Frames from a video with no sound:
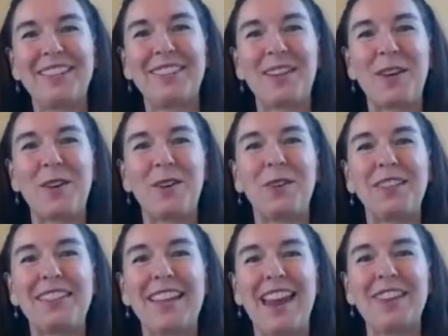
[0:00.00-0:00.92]
So
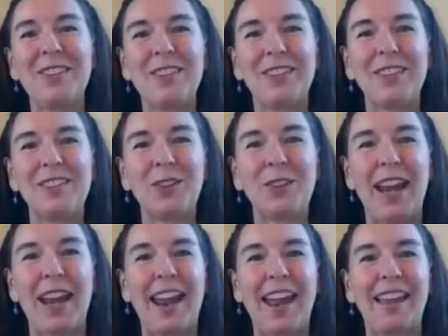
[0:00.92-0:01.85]
take a look at your
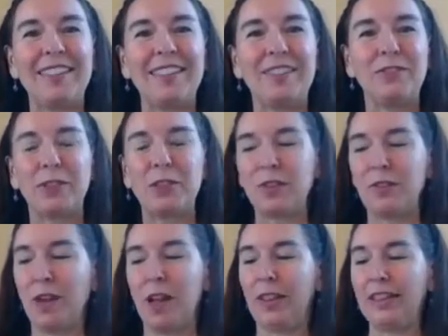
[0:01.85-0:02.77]
hand. First of
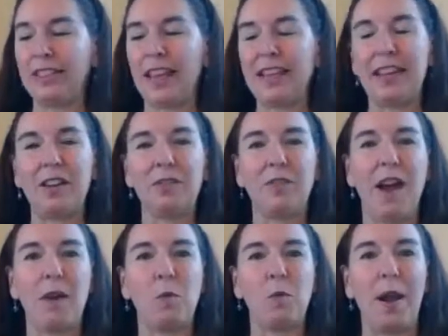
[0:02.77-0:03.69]
all, let's
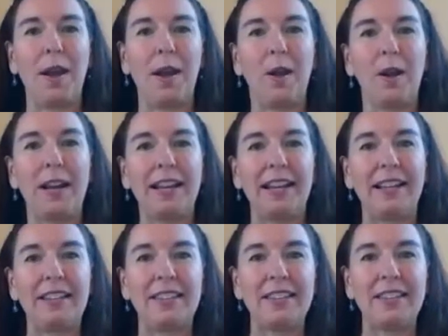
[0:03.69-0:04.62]
identify where
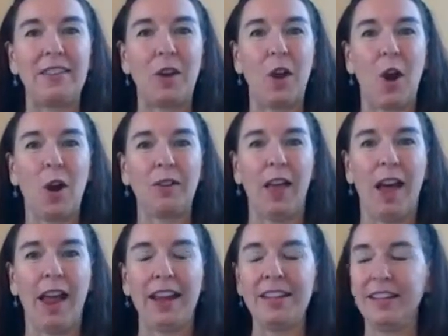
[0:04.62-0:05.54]
is the heart
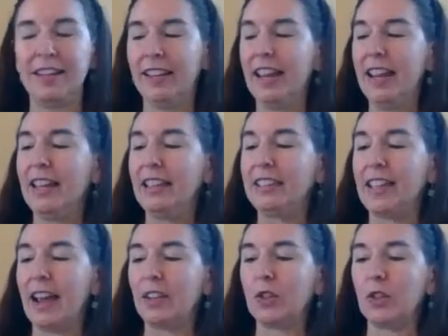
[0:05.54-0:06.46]
line.
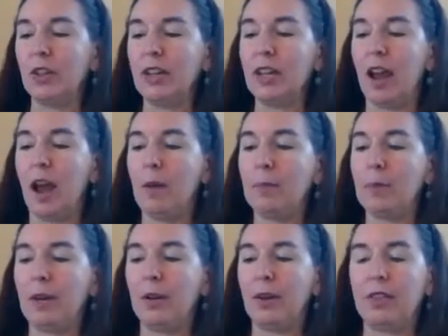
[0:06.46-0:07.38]
It's actually up
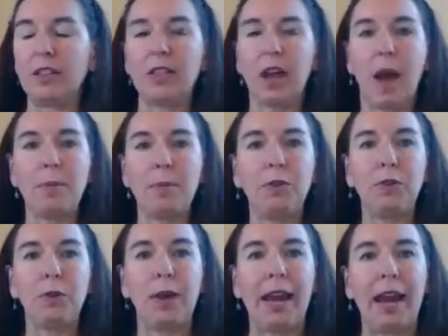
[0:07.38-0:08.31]
here at the top of
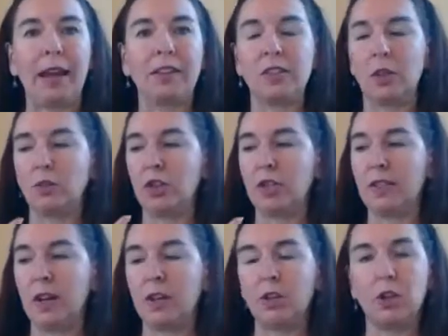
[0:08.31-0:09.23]
your hand, so
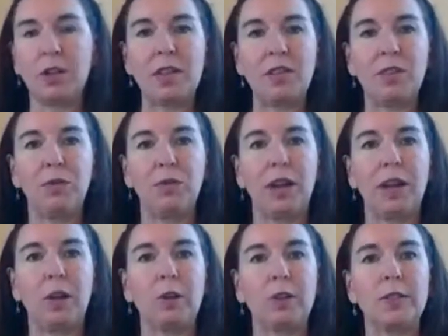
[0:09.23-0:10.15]
just underneath the
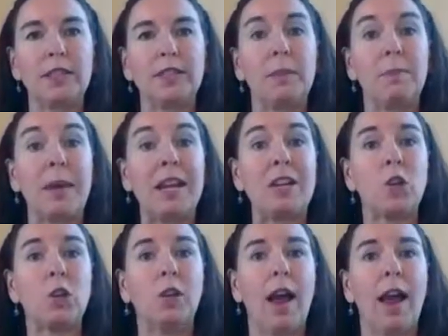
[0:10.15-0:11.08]
fingers. It's a
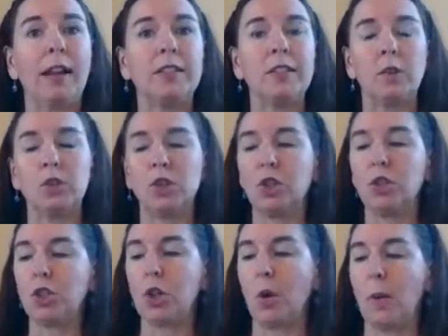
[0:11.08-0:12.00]
major line, so it should
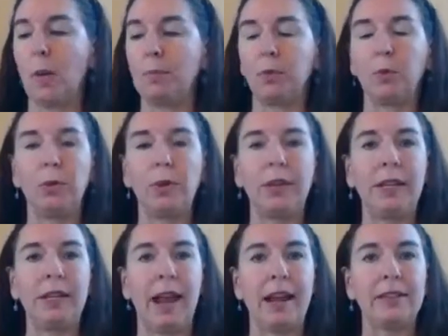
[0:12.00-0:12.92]
show up really
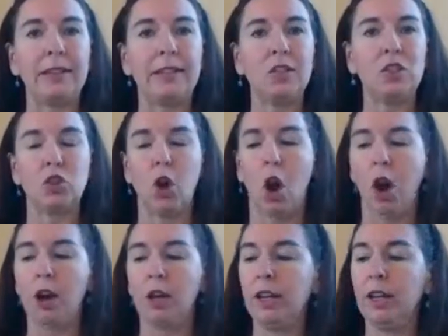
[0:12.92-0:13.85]
nice and
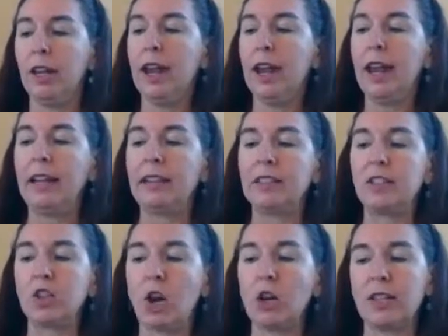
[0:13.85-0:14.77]
strong. It
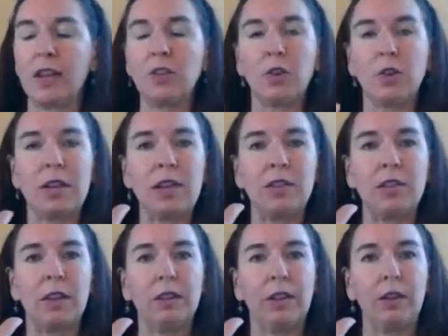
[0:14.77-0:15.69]
starts underneath
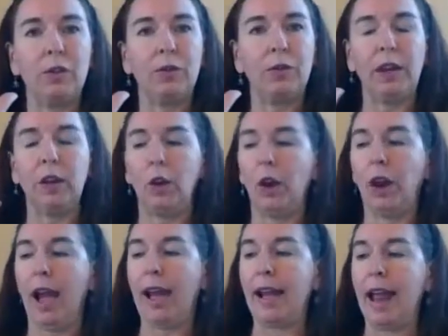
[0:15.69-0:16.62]
the little finger
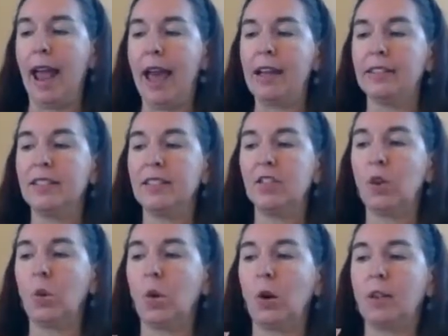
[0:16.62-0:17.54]
and it heads
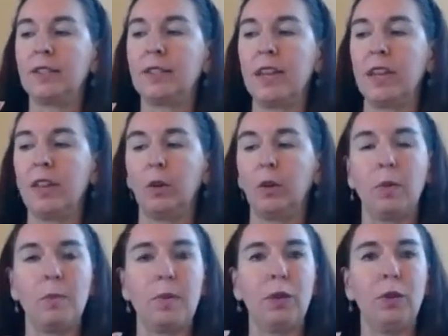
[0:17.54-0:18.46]
towards either the
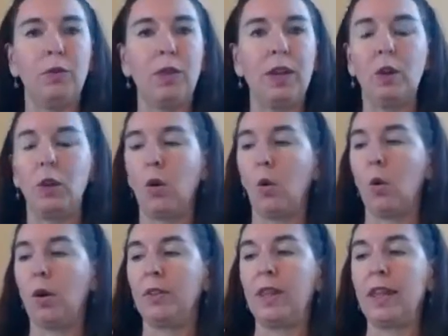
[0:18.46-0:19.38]
middle finger
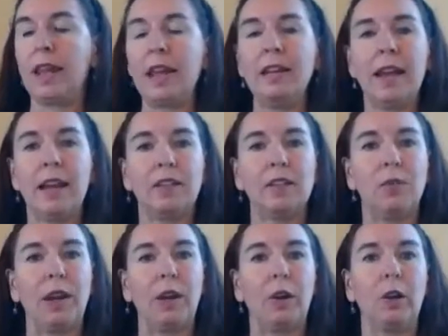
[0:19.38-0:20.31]
or the index
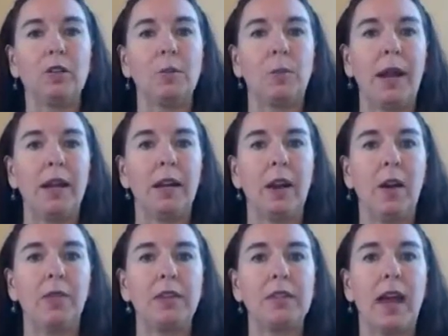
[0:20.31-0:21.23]
finger, depending
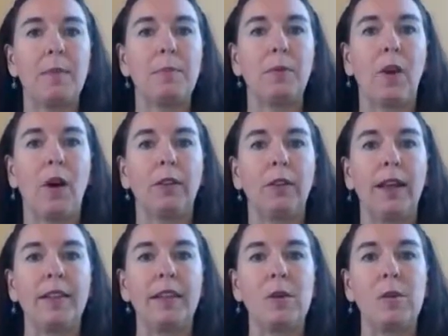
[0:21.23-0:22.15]
on the type of heart
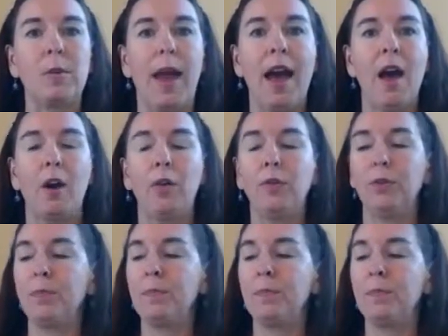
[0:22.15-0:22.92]
line that you have.